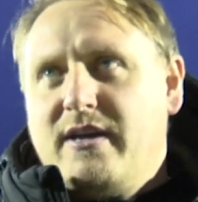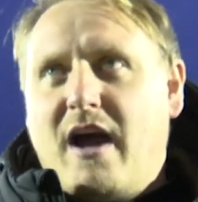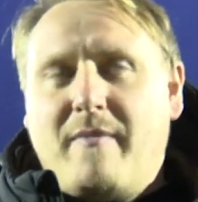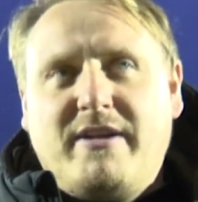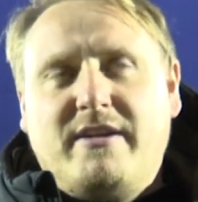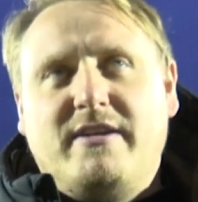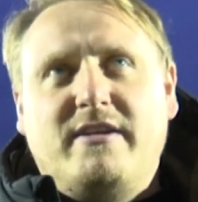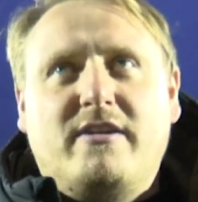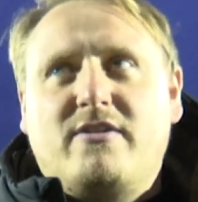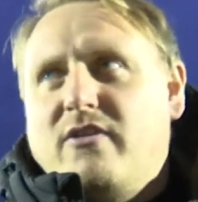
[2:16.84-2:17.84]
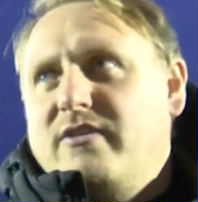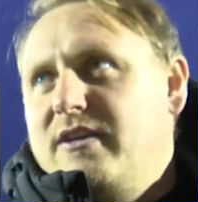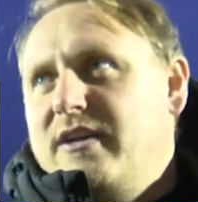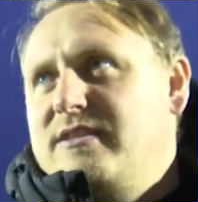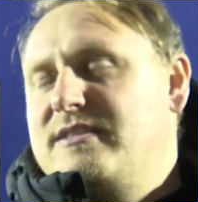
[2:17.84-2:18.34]
I mean, God, you
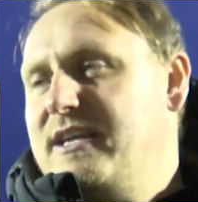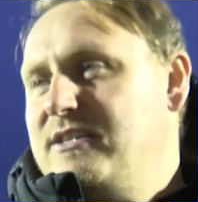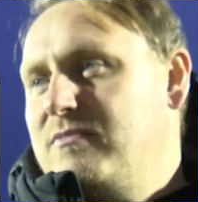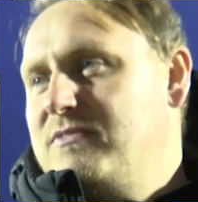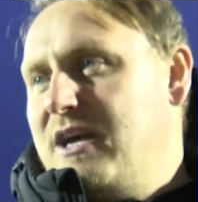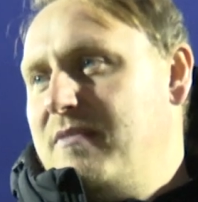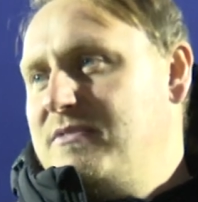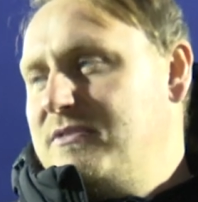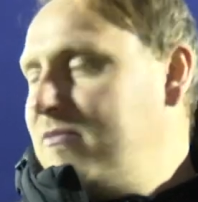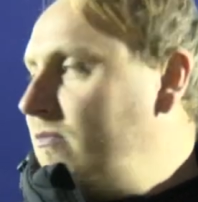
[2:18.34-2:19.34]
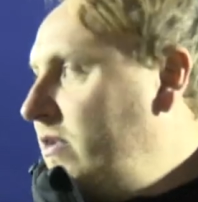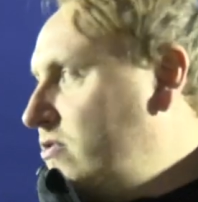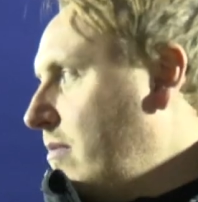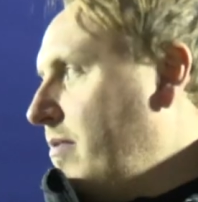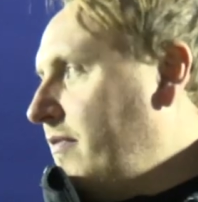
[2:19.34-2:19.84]
can see sometimes we
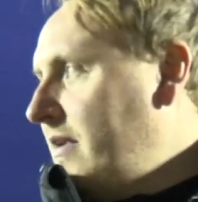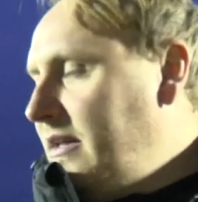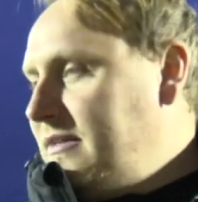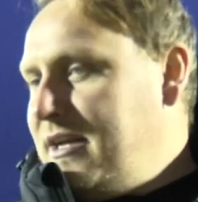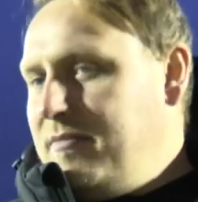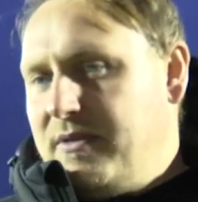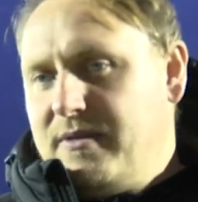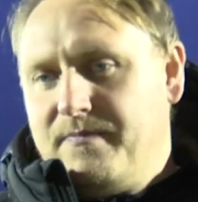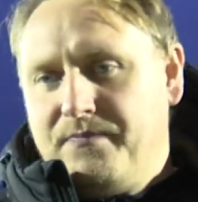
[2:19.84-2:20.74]
drop off a little deep, and